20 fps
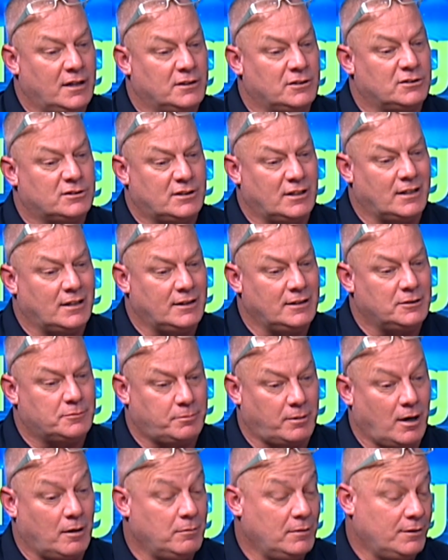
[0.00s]
understand he's
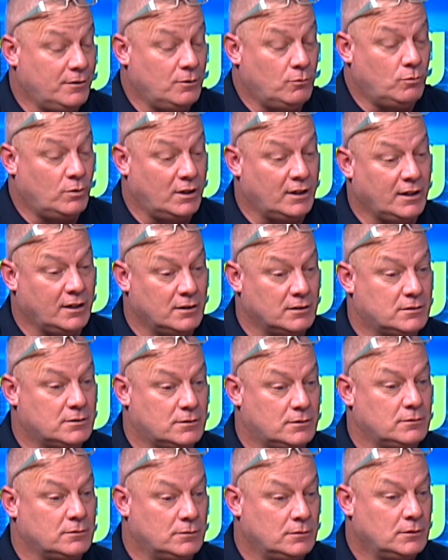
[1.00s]
probably the winningest,